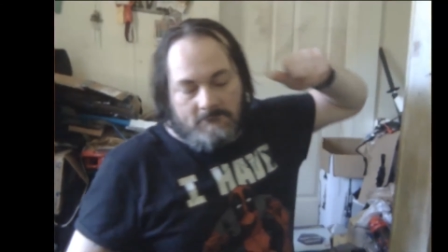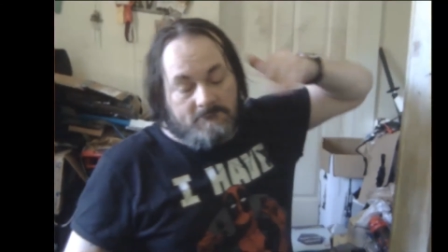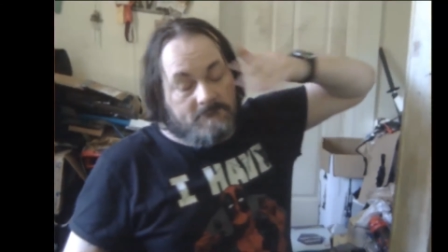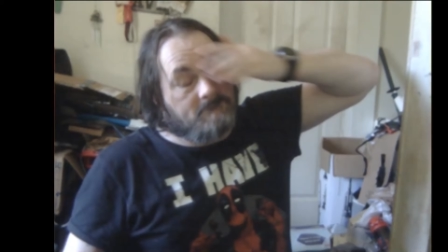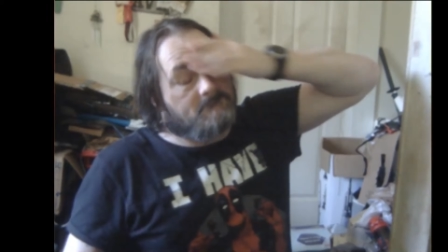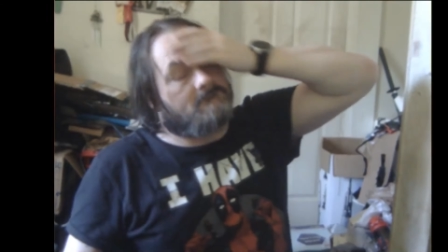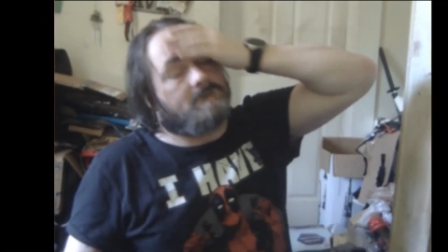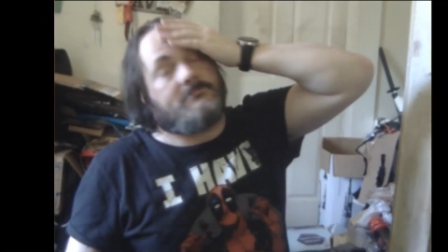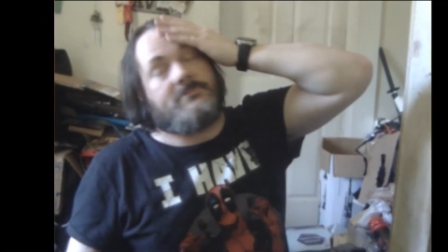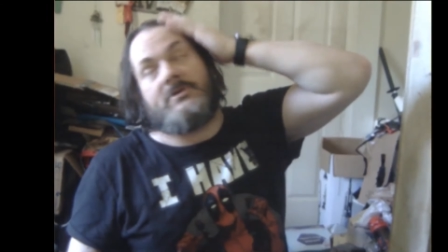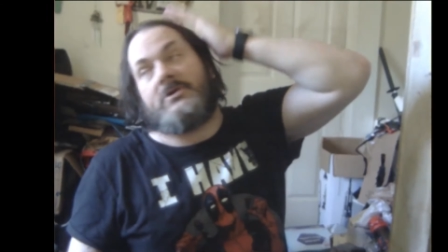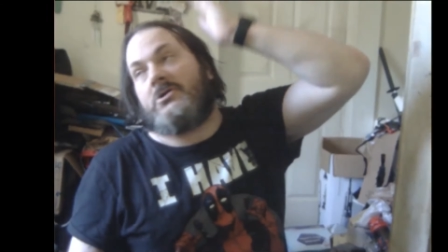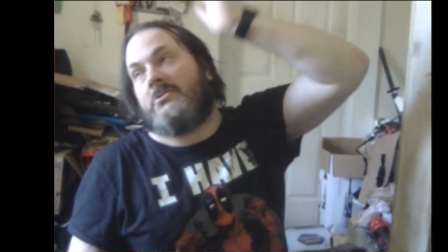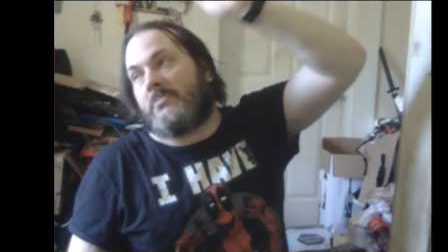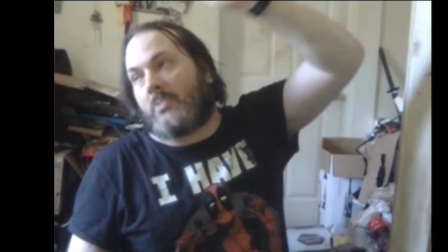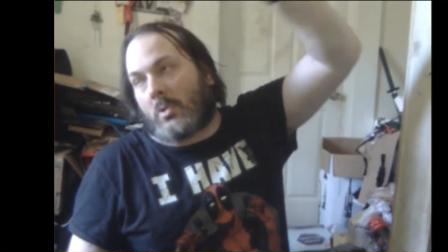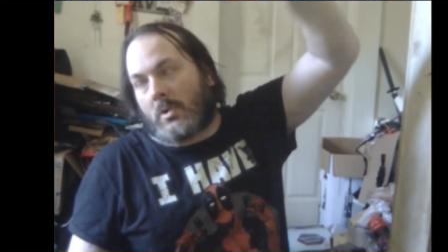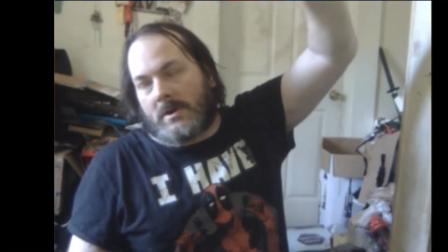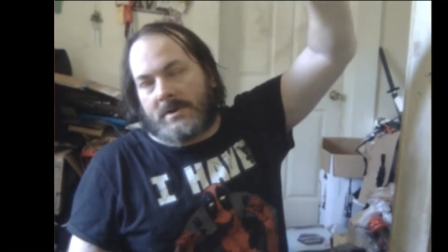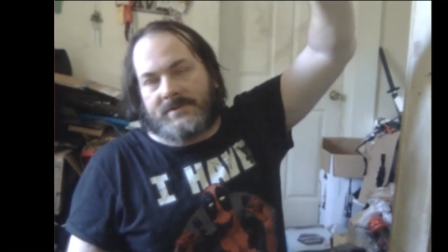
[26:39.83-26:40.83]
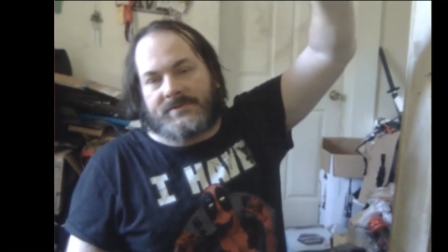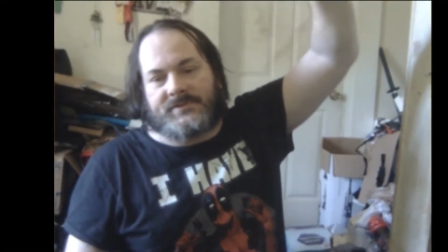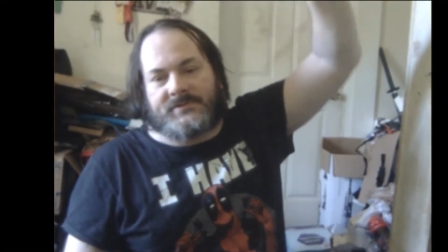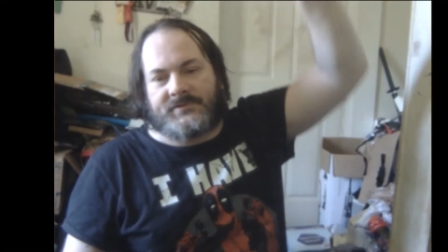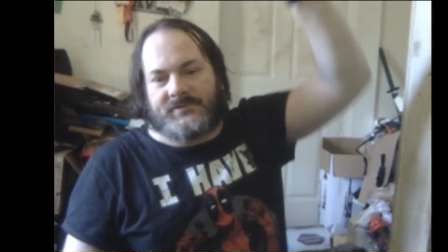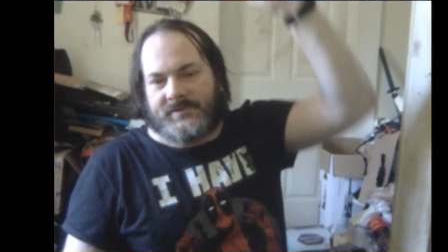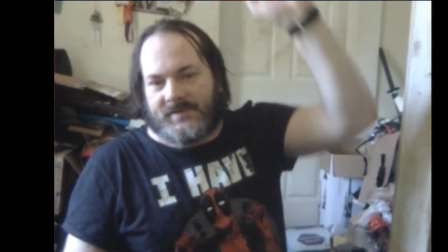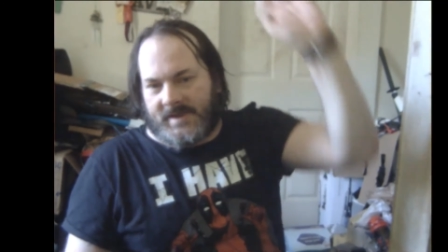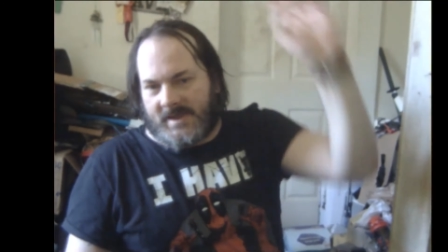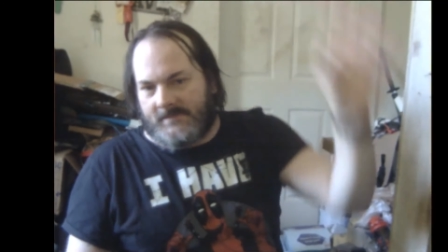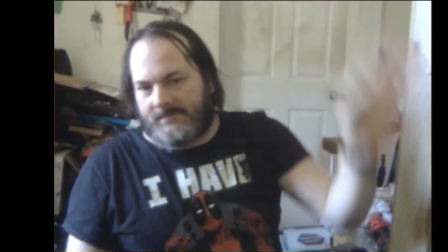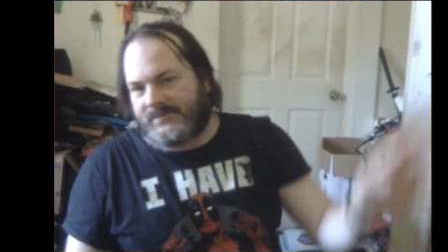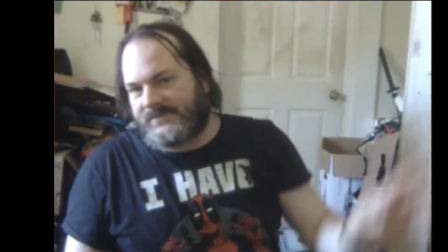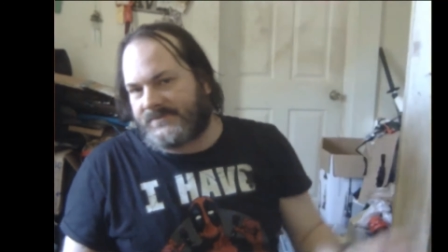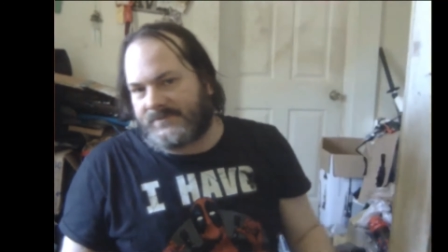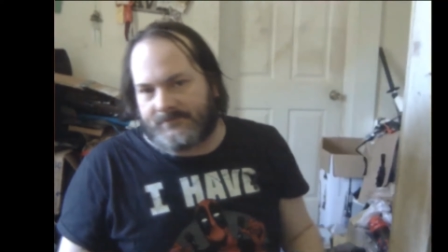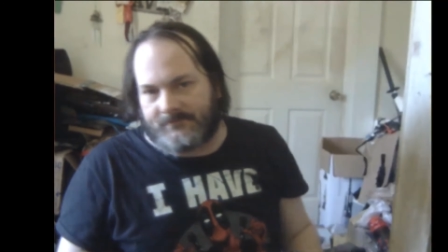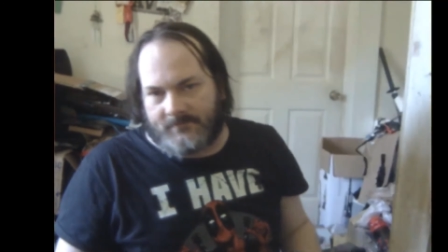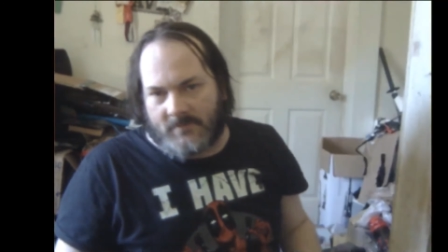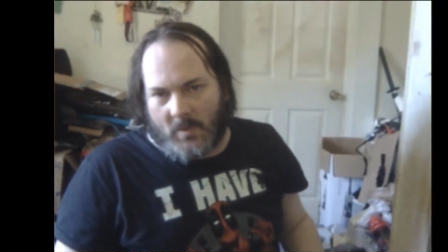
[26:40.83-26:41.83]
numerous
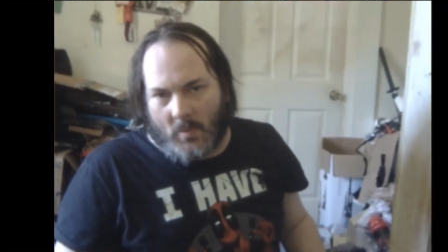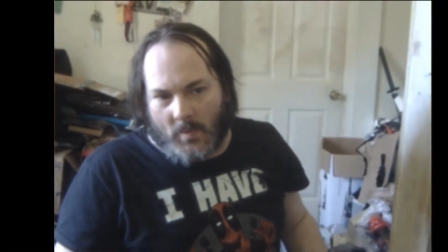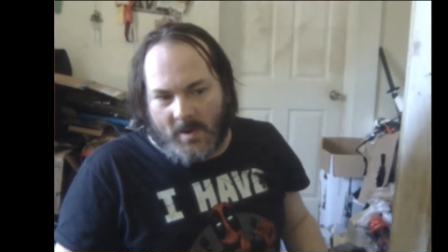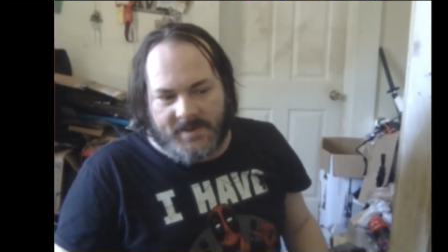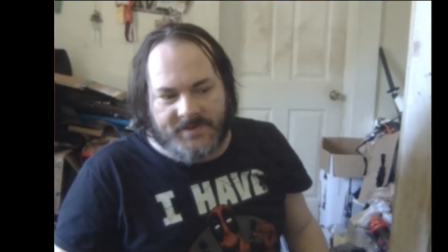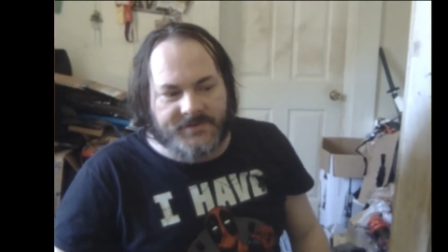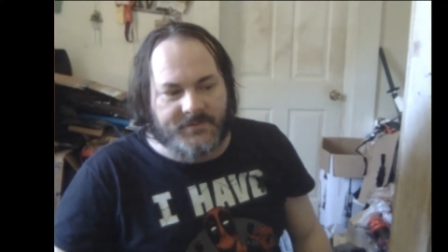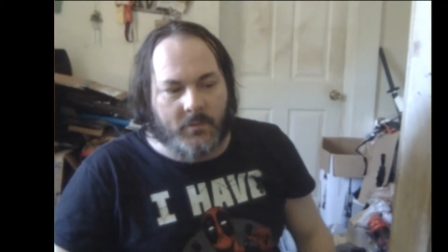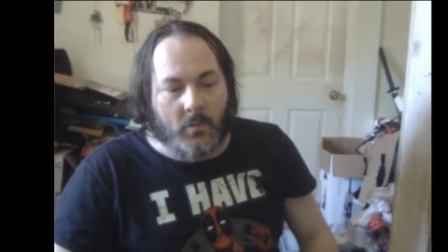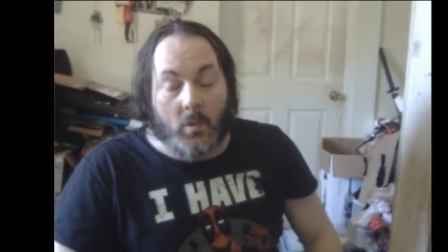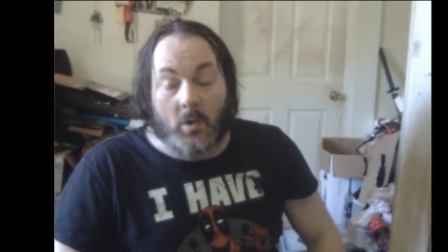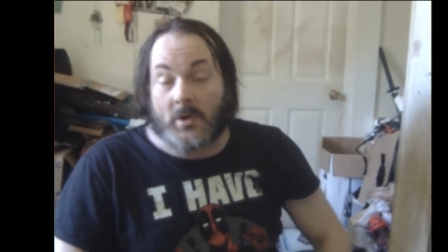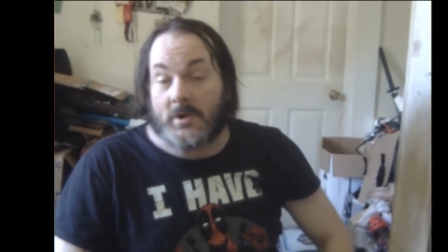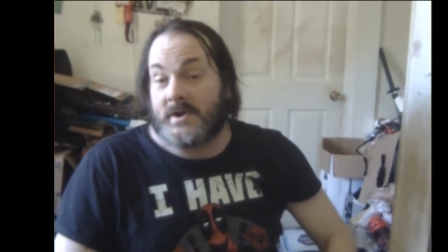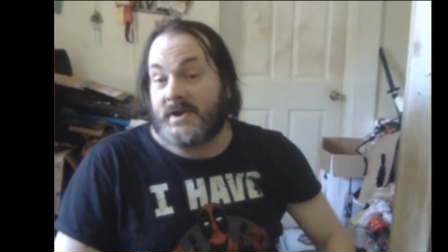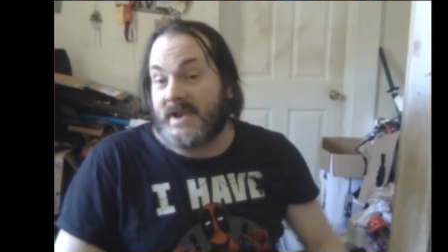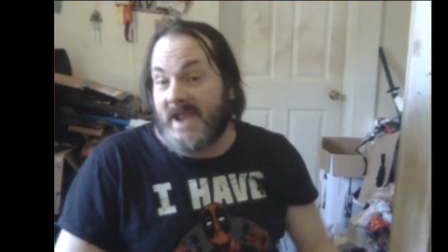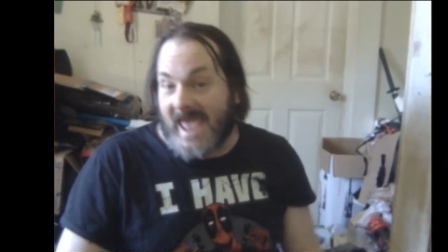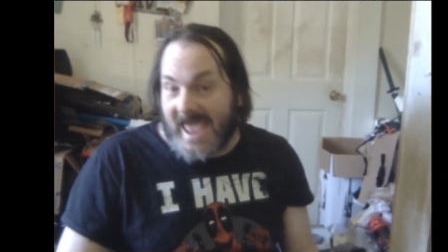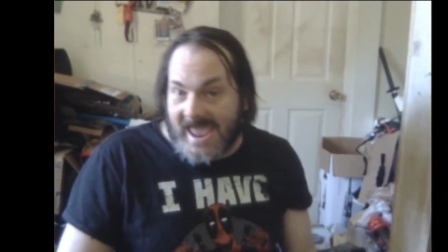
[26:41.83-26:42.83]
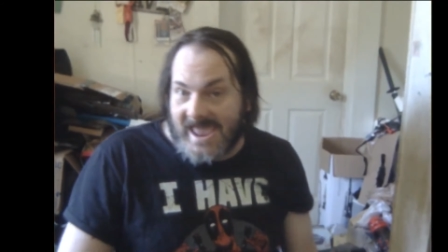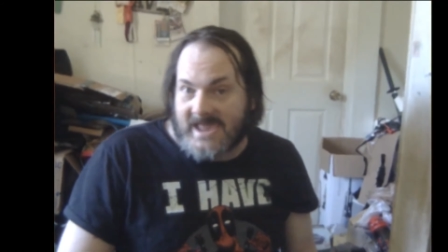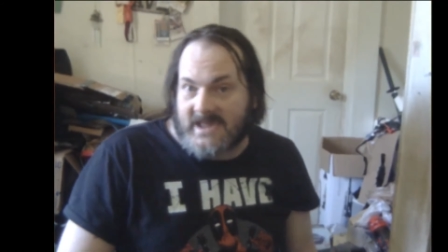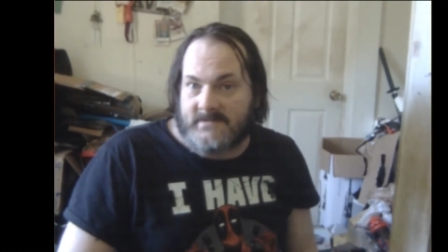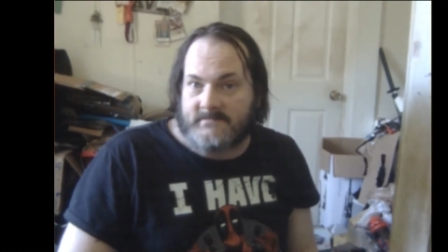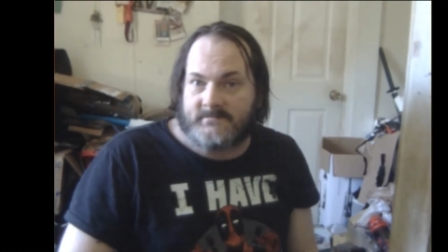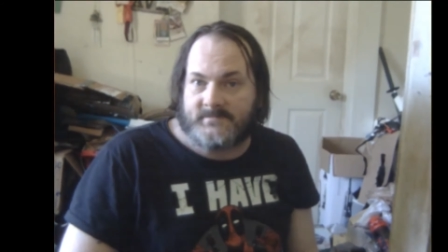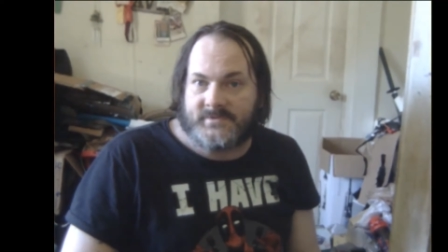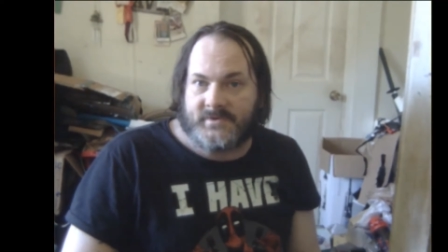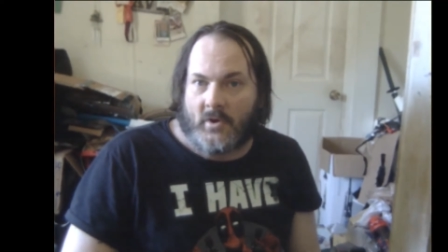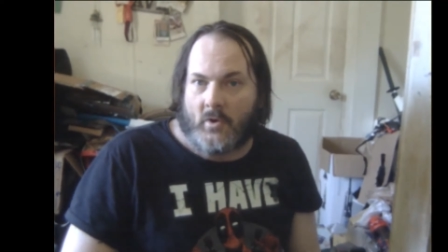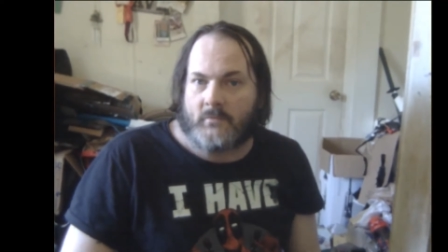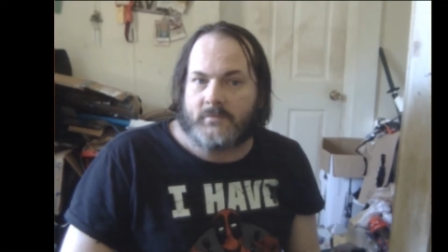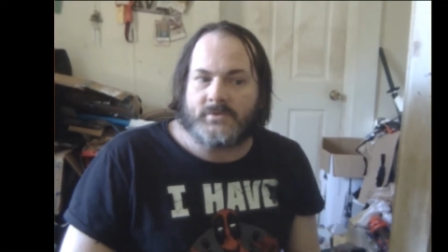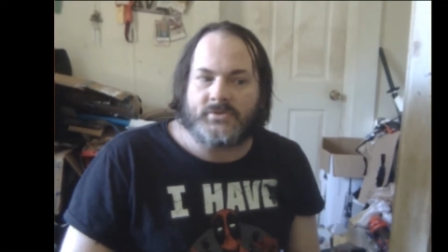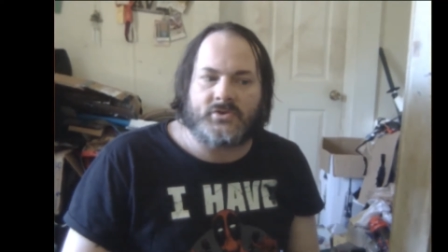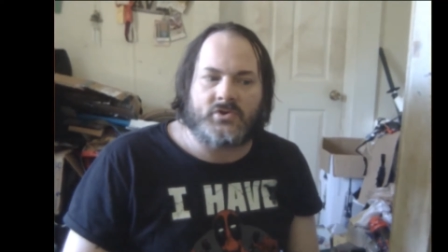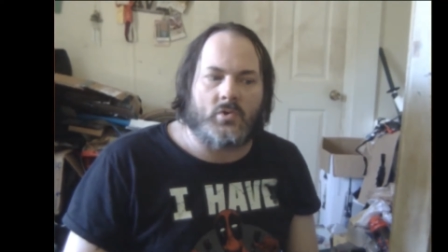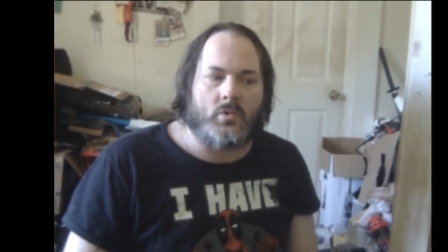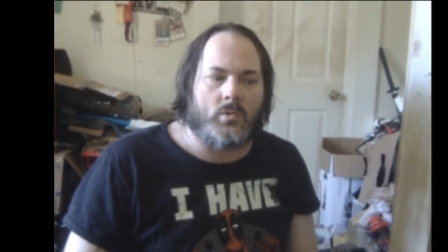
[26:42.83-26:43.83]
ships which were named over
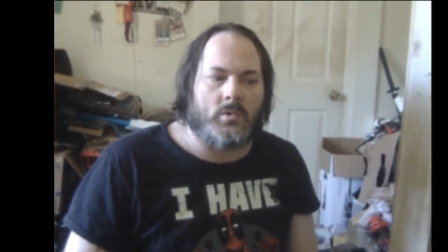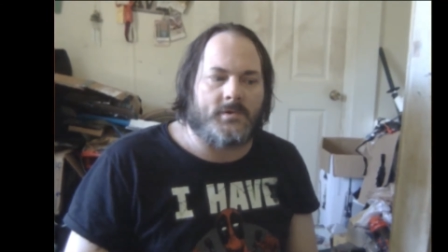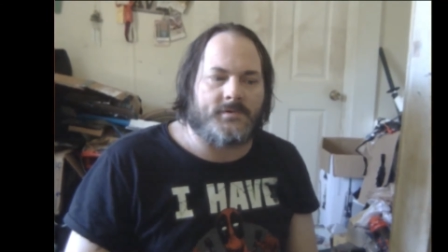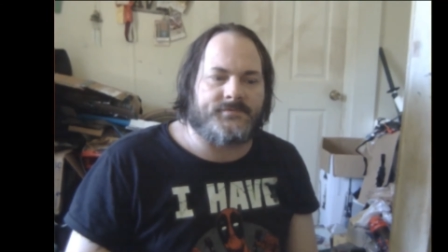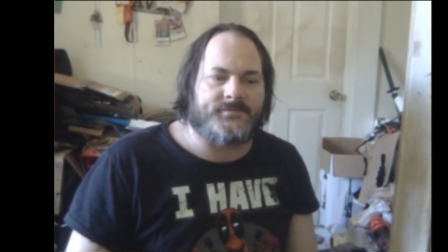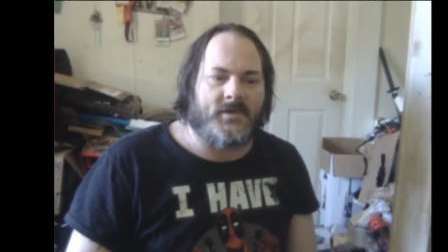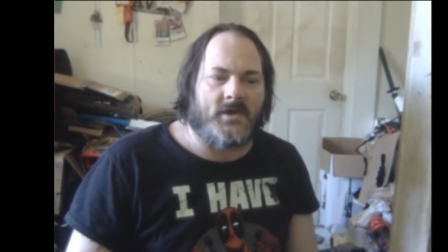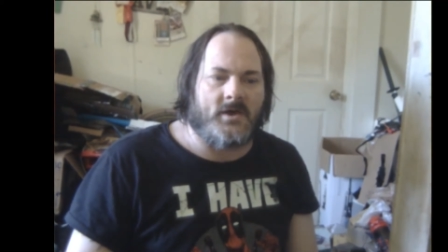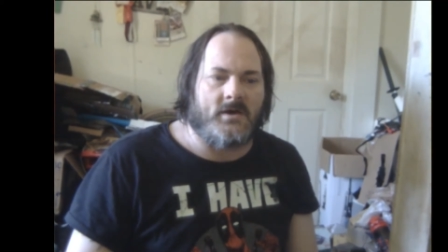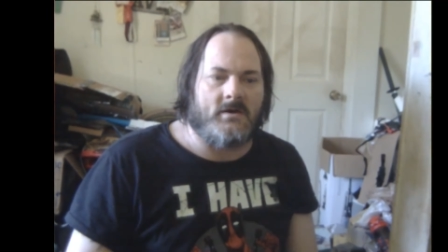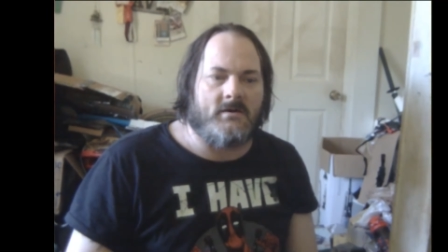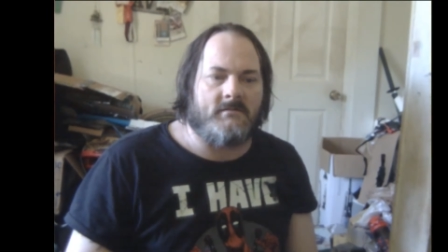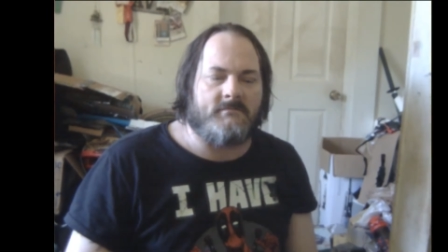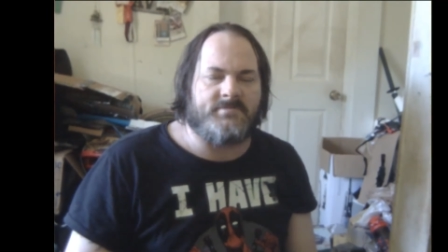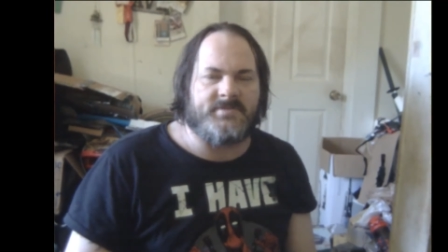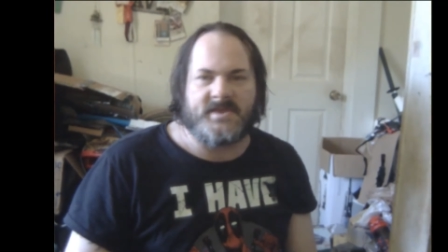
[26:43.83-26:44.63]
the course of